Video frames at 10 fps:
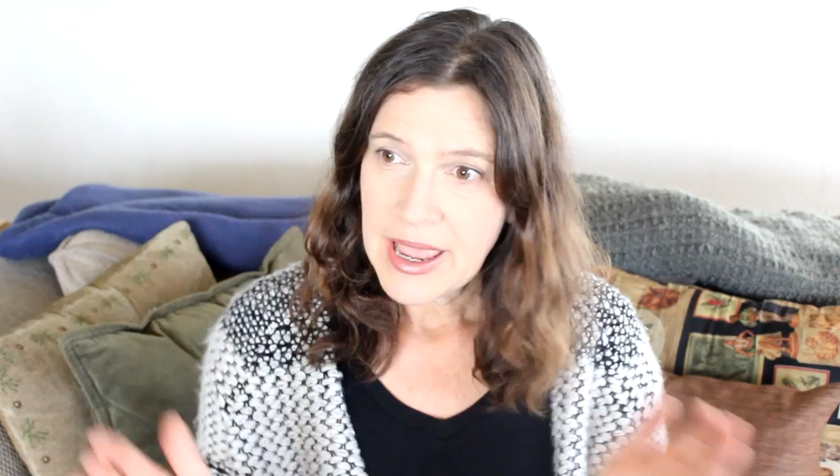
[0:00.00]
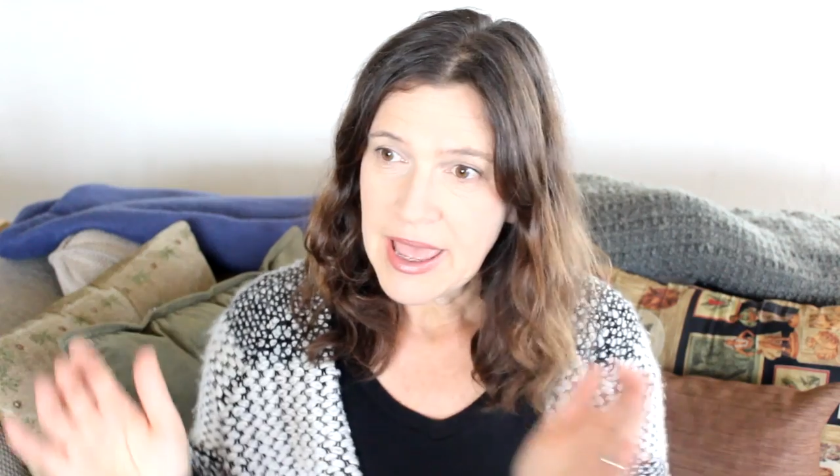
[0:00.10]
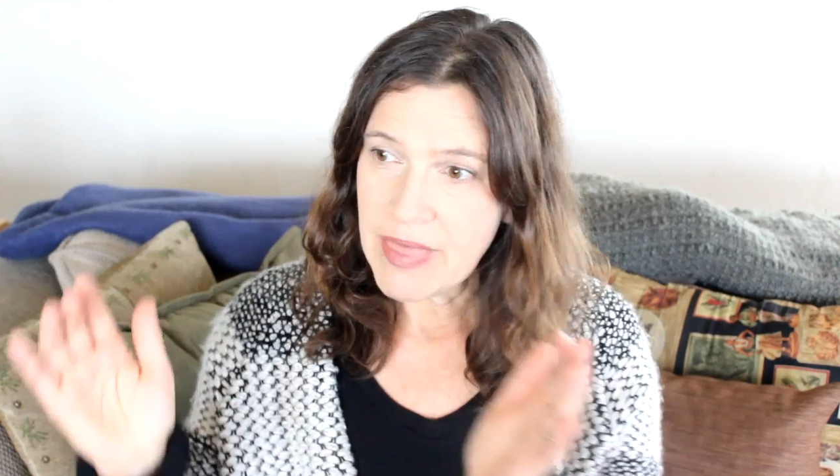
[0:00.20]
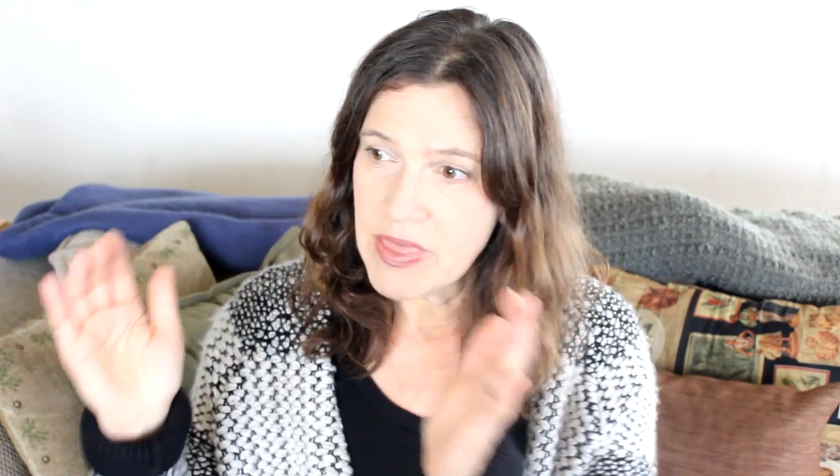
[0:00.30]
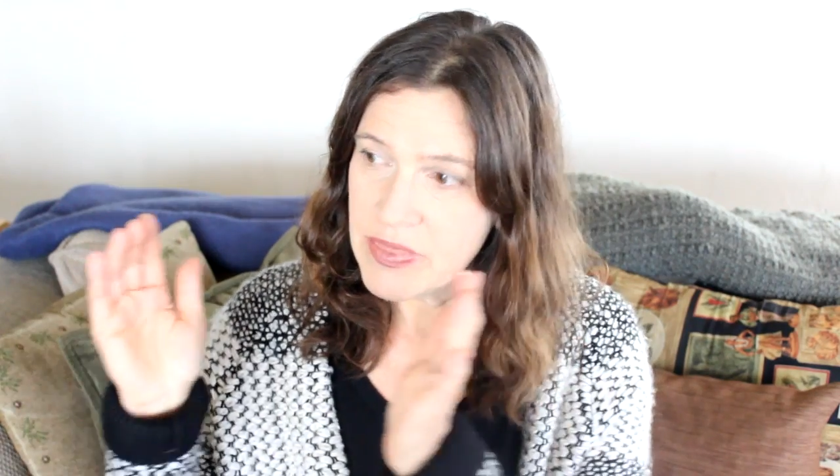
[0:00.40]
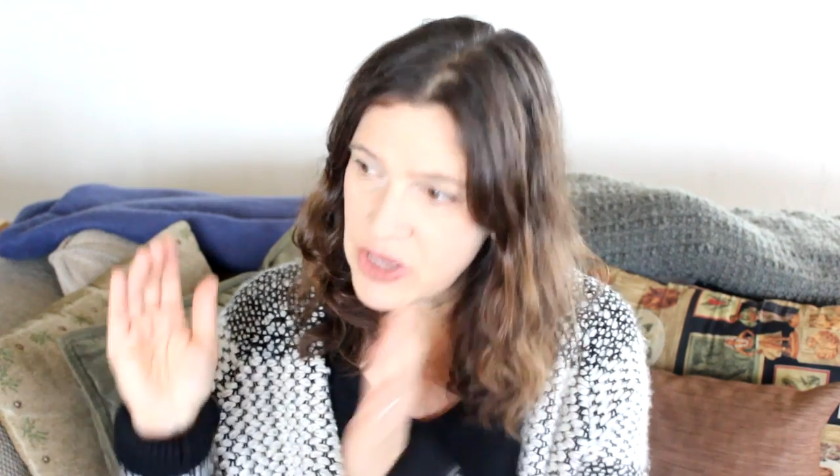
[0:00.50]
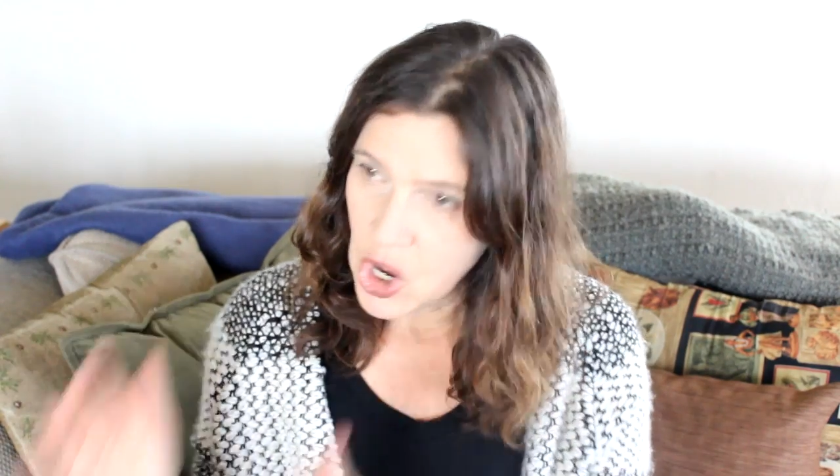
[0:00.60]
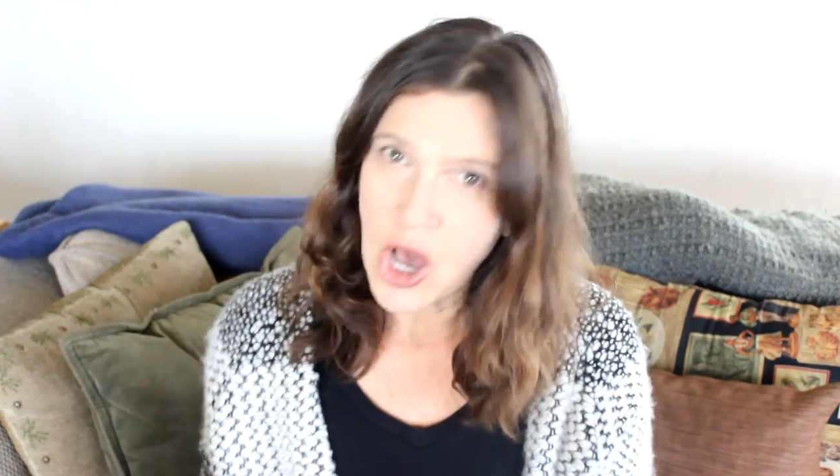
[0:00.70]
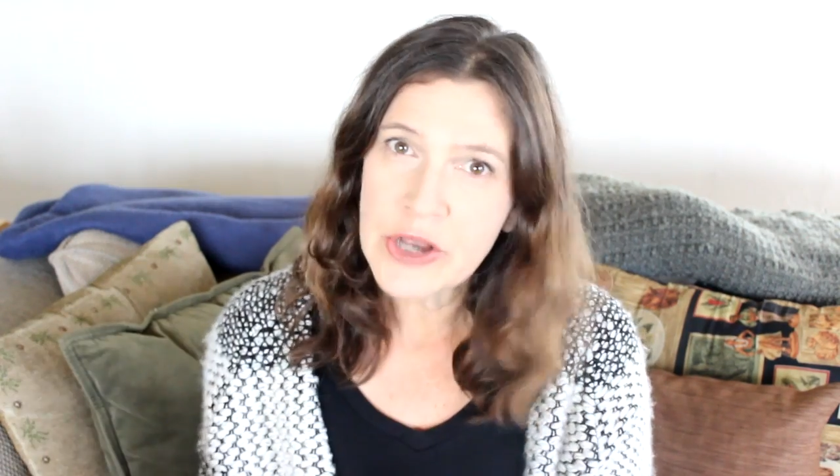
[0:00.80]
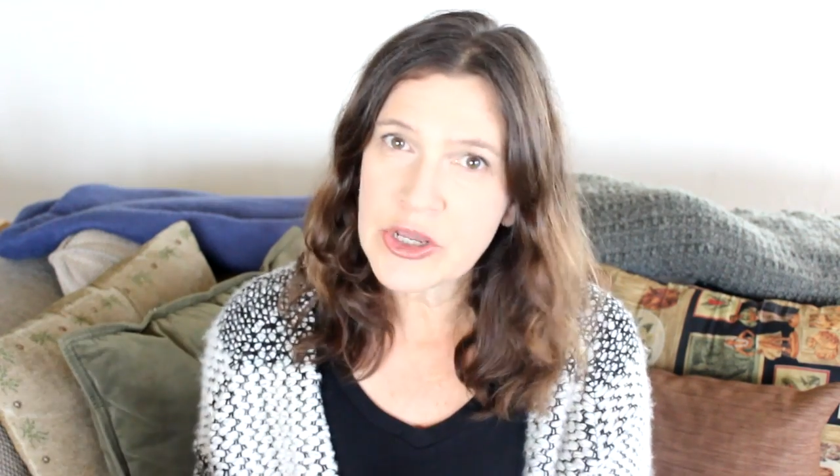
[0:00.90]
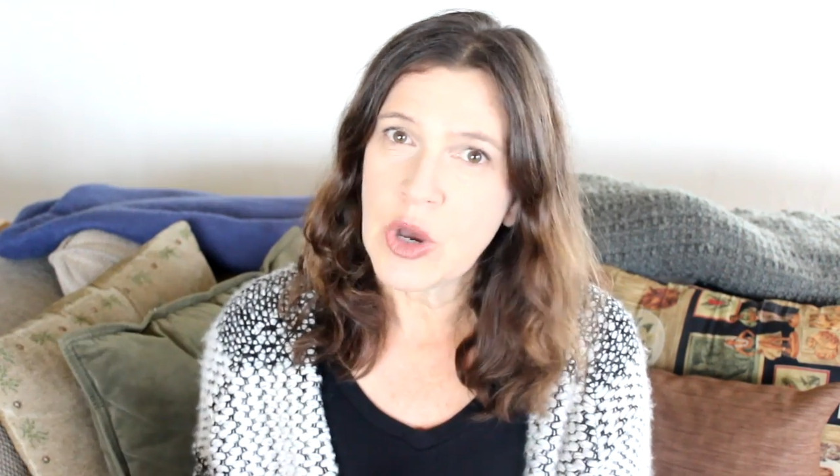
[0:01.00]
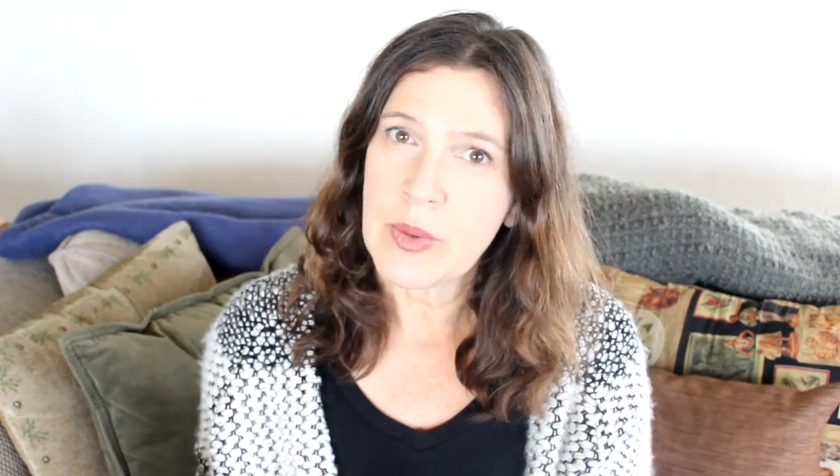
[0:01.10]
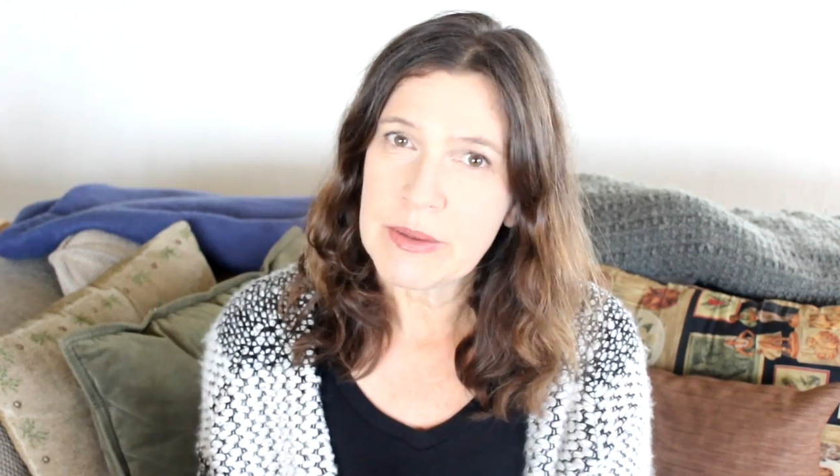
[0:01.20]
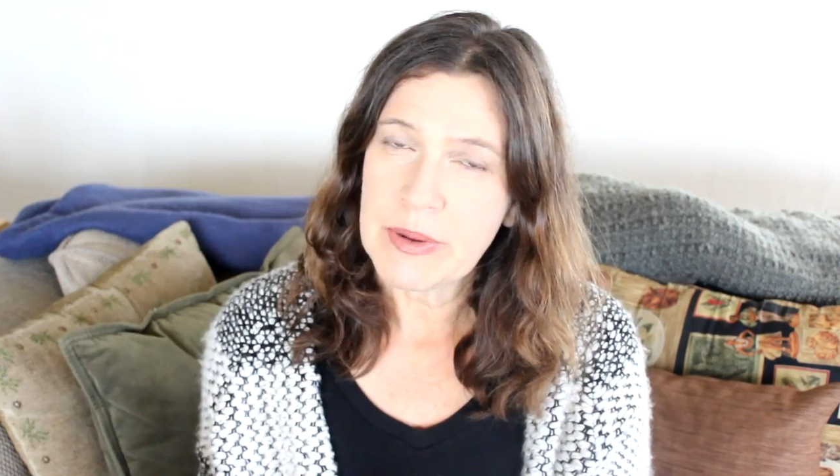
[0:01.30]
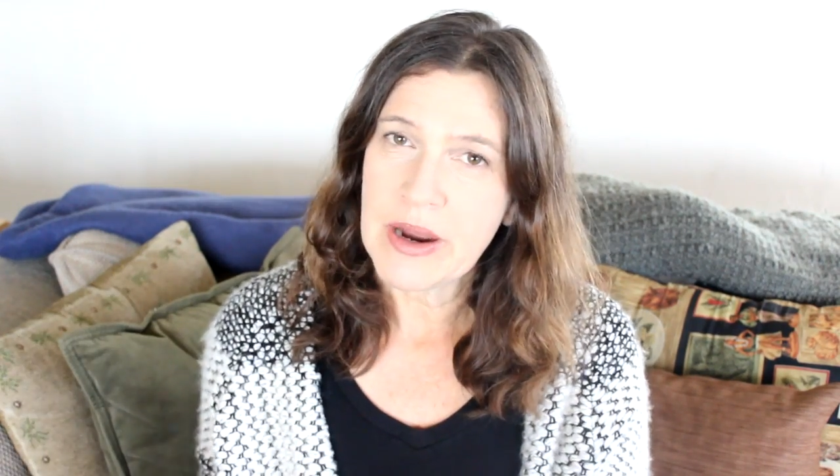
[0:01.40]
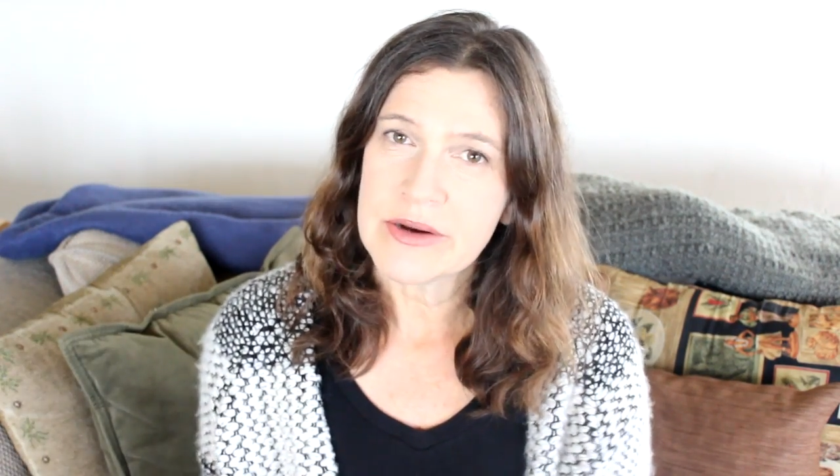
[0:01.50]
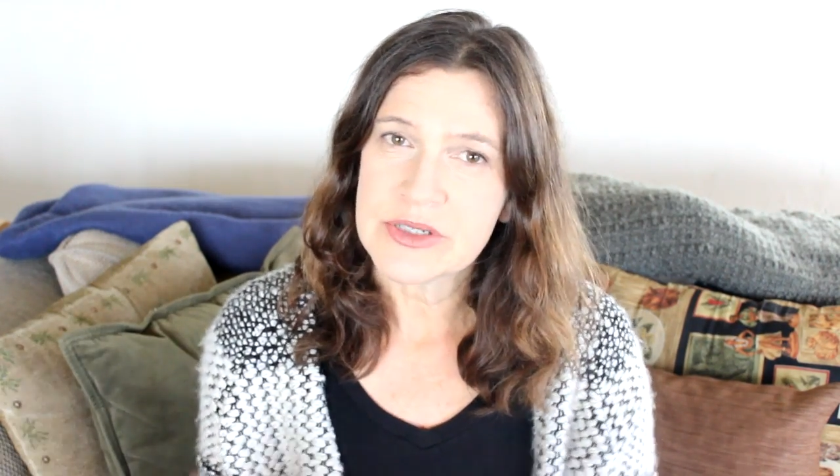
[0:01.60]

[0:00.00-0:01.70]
and then the ongoing part.